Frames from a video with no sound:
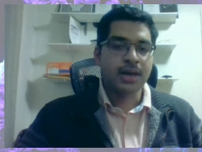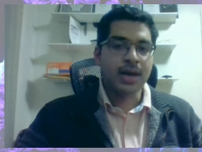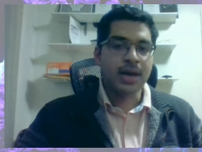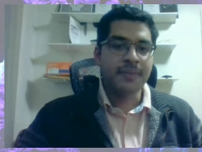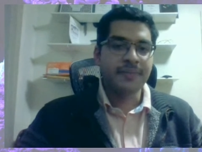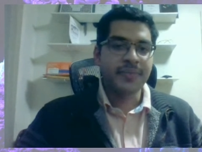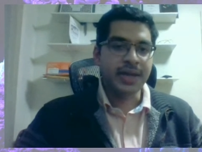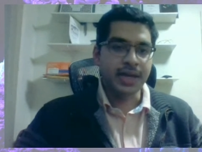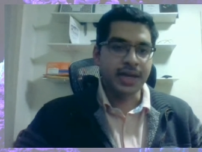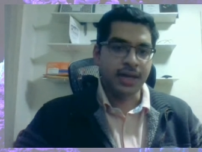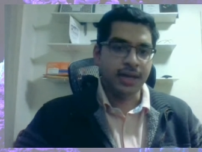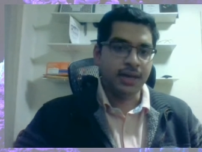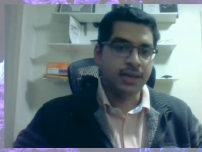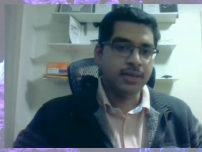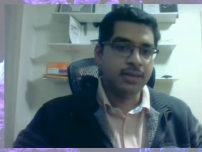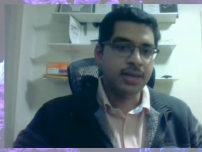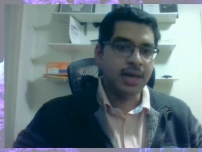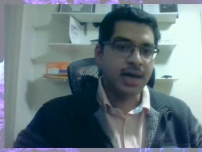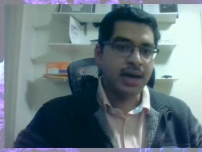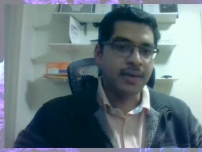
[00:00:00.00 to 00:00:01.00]

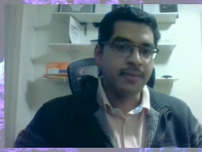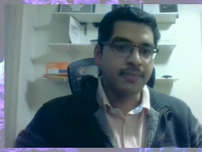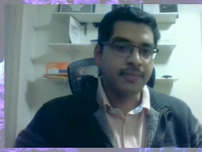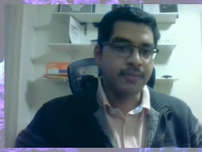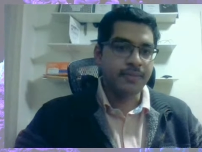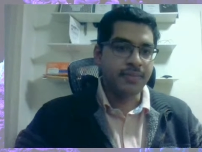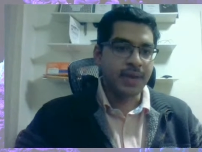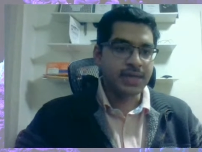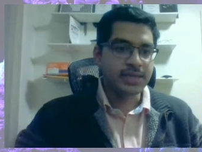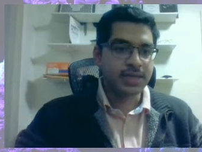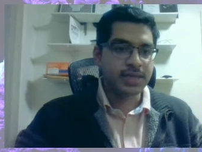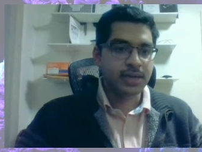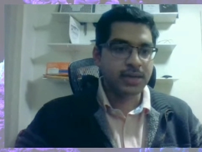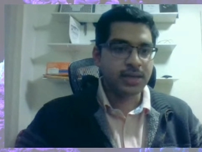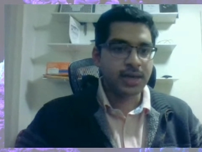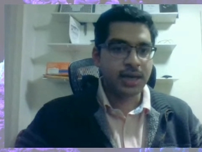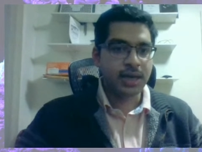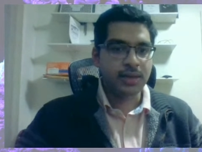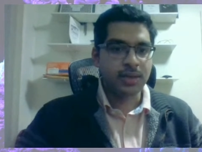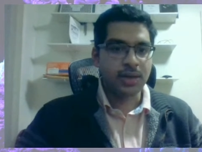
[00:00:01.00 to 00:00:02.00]
company that
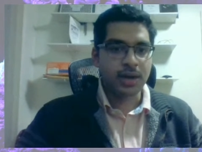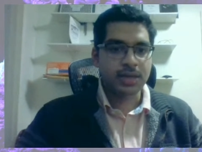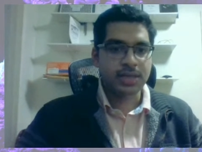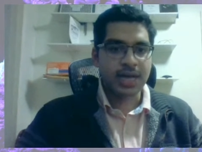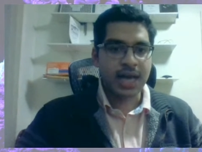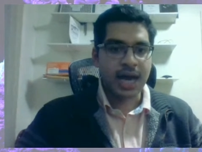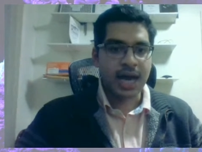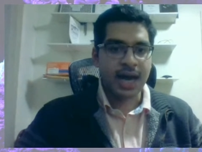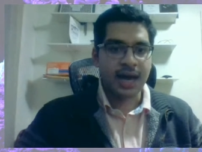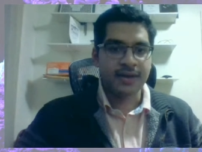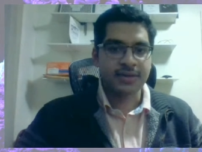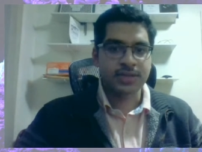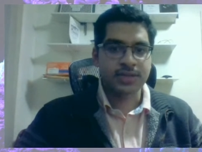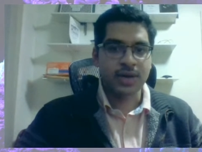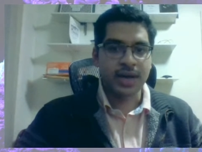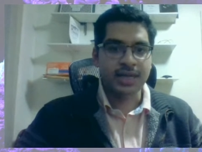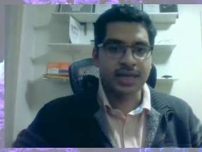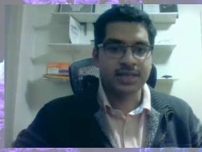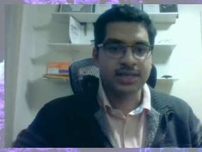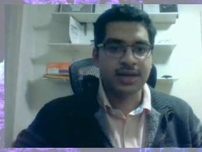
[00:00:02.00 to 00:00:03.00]
basically looked at
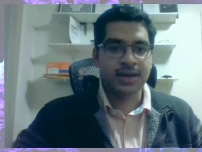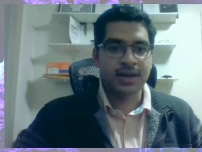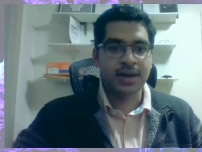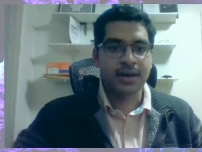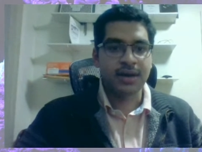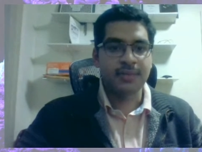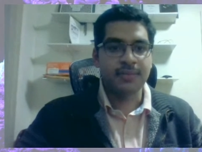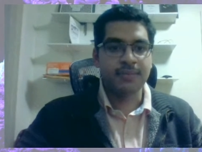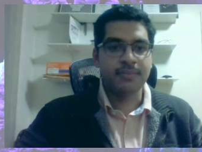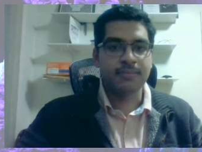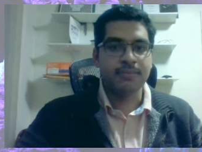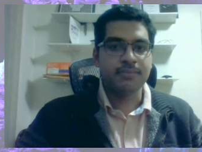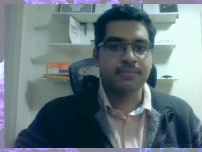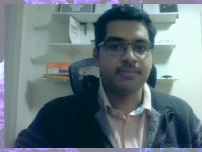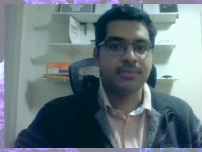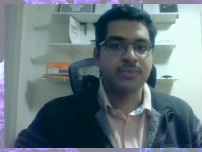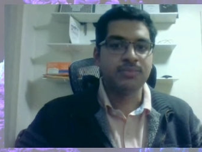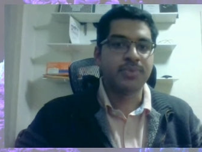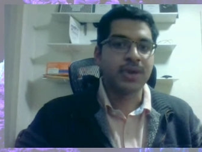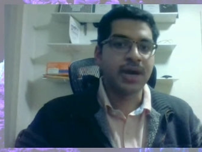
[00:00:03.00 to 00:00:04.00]
trying to
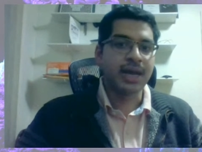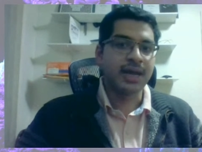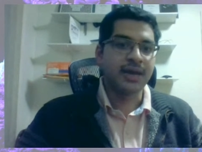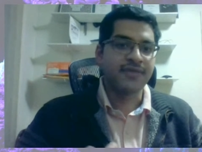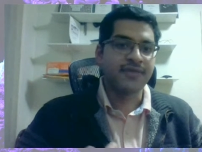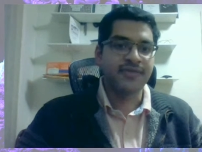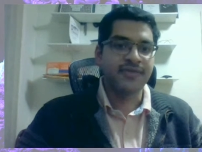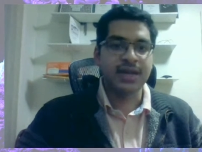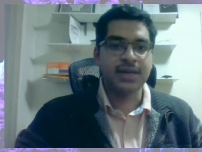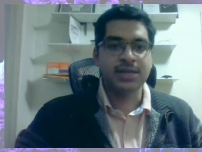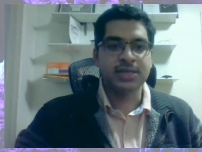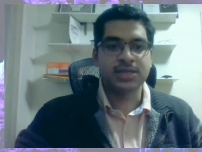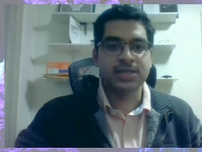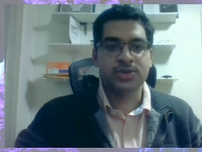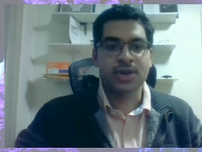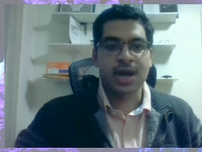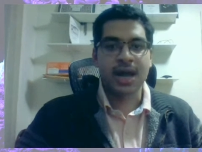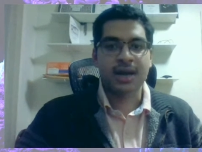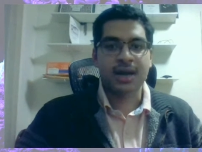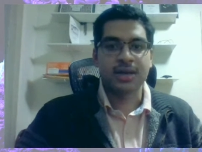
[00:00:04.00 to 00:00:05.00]
bring a fitness
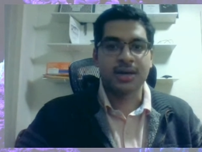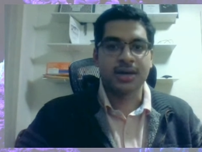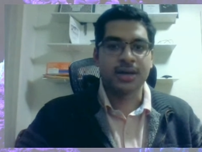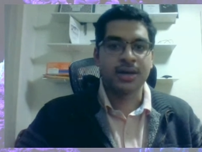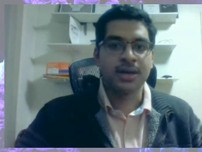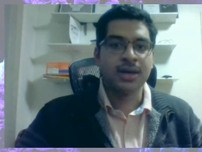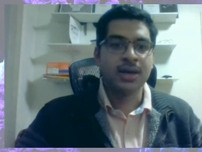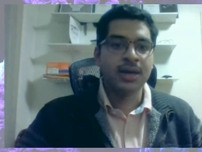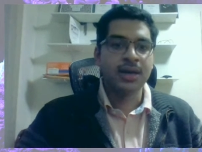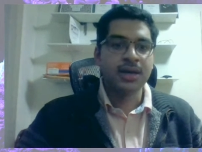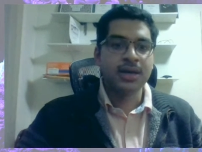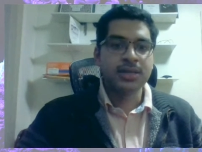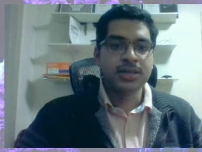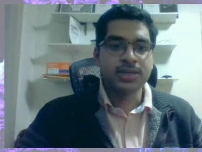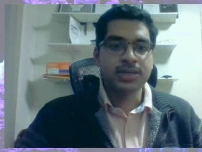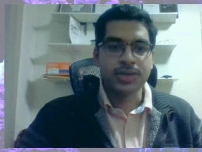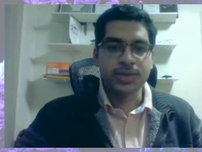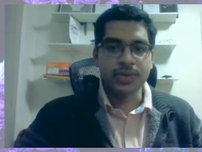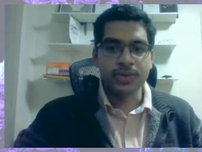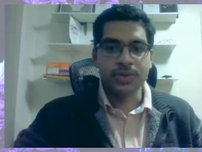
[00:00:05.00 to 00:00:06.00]
tracker
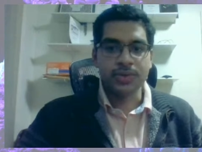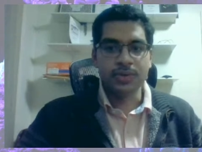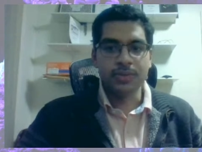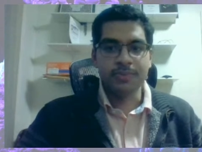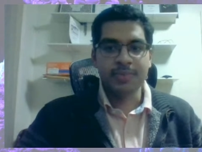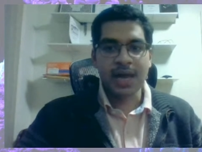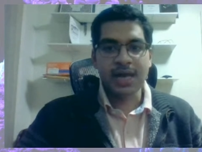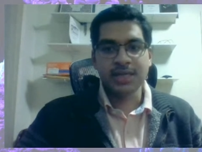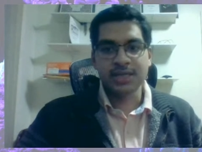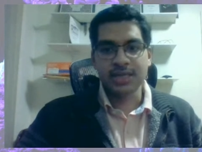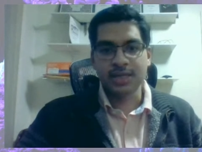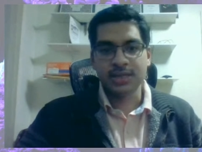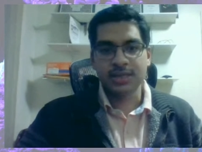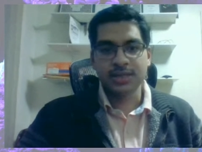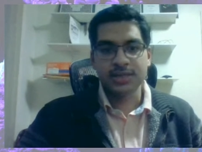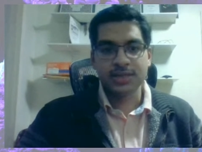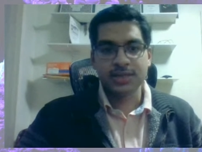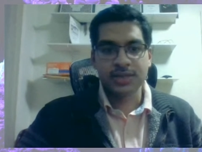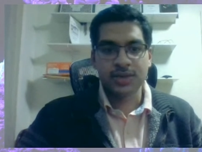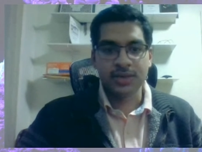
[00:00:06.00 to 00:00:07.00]
to
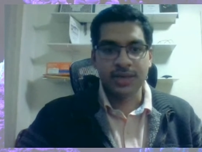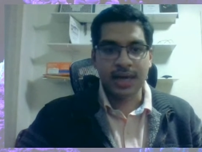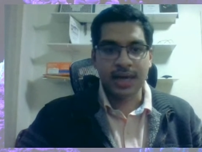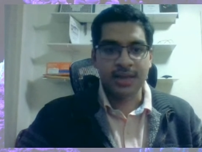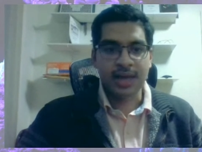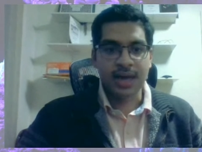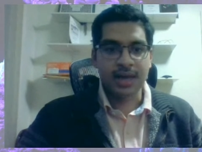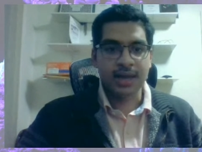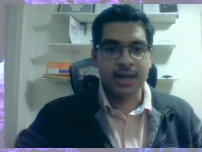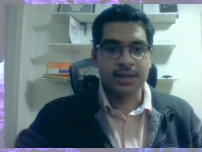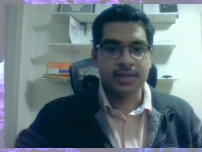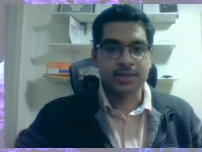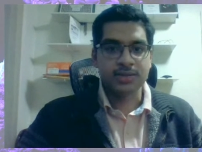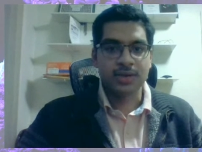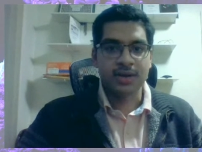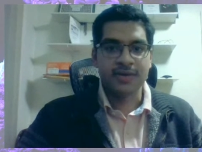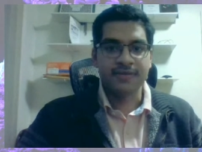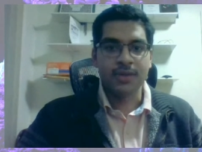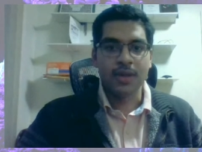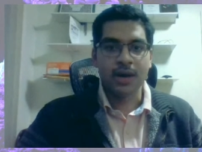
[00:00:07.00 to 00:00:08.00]
patients so that they can
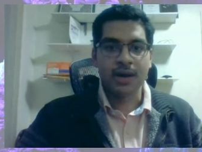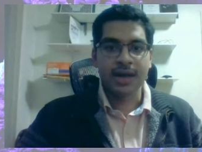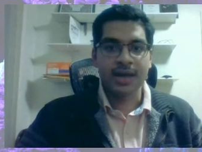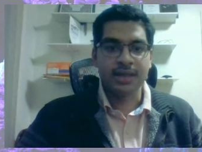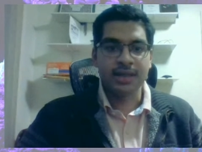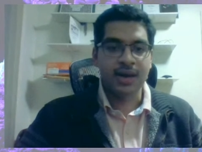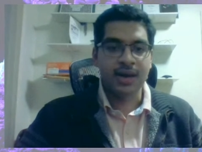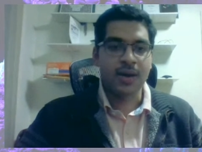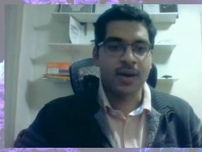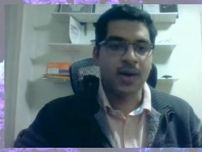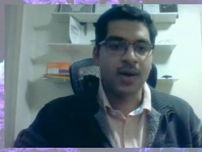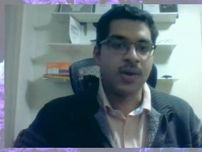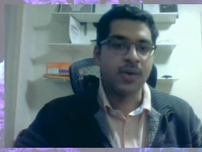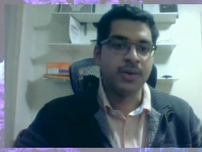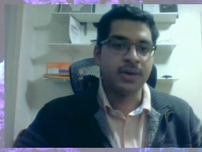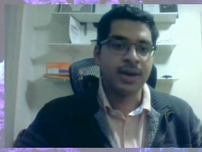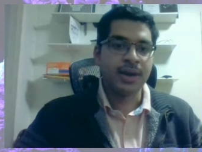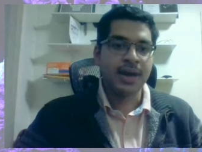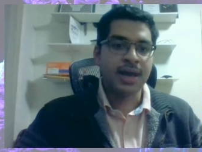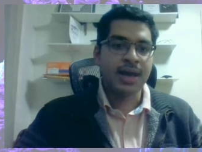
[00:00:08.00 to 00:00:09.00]
sort of look at their
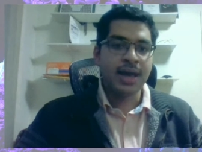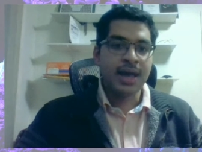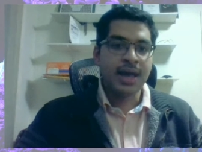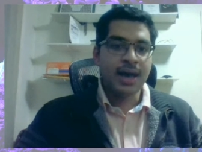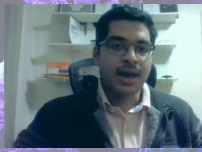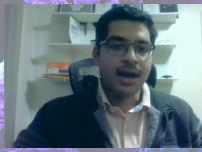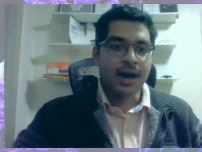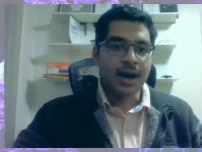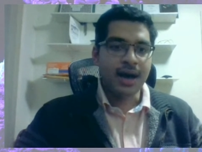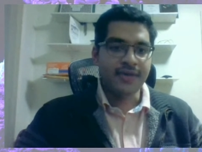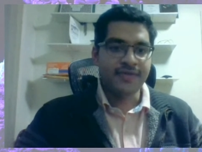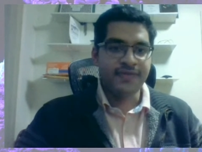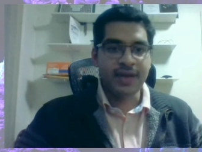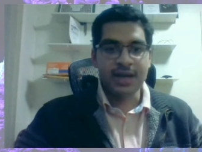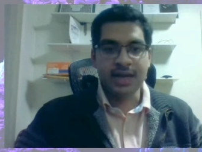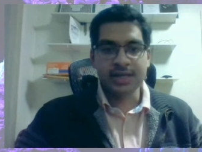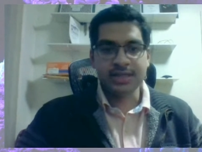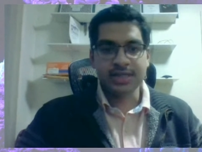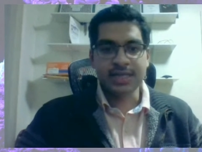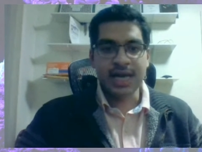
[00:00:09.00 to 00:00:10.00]
own
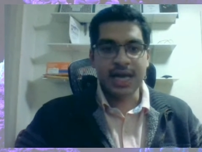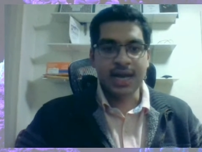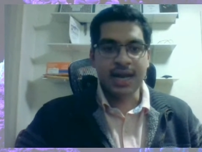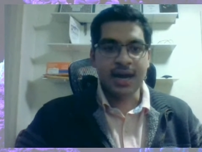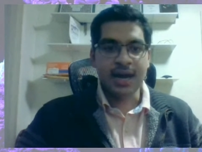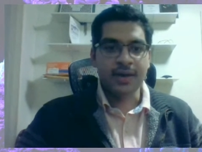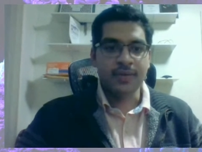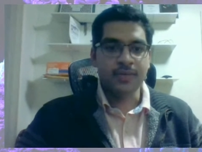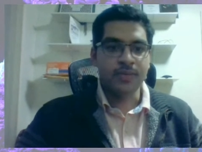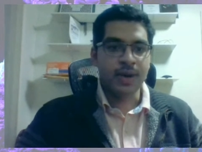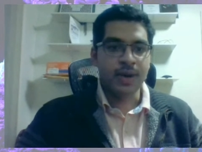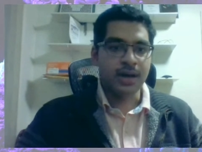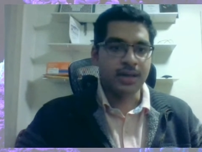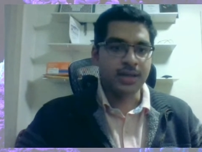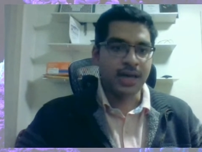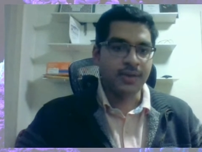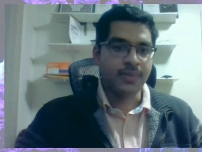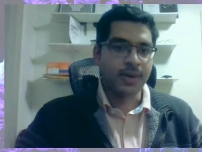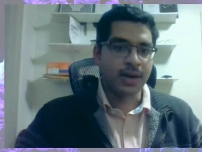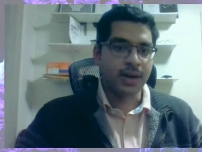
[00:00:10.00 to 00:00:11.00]
fitness data while
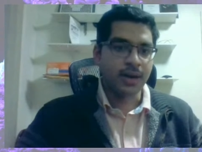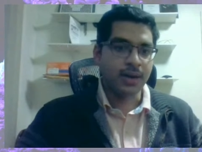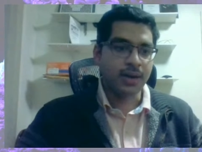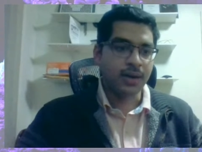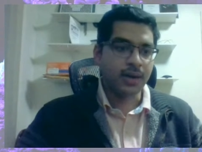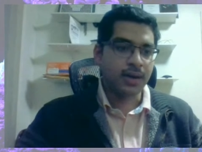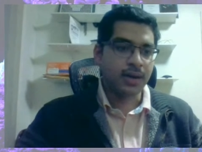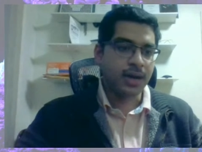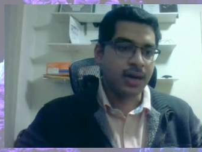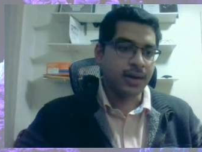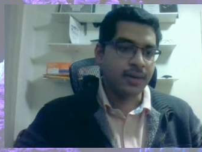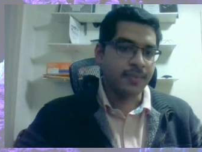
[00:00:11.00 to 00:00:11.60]
they were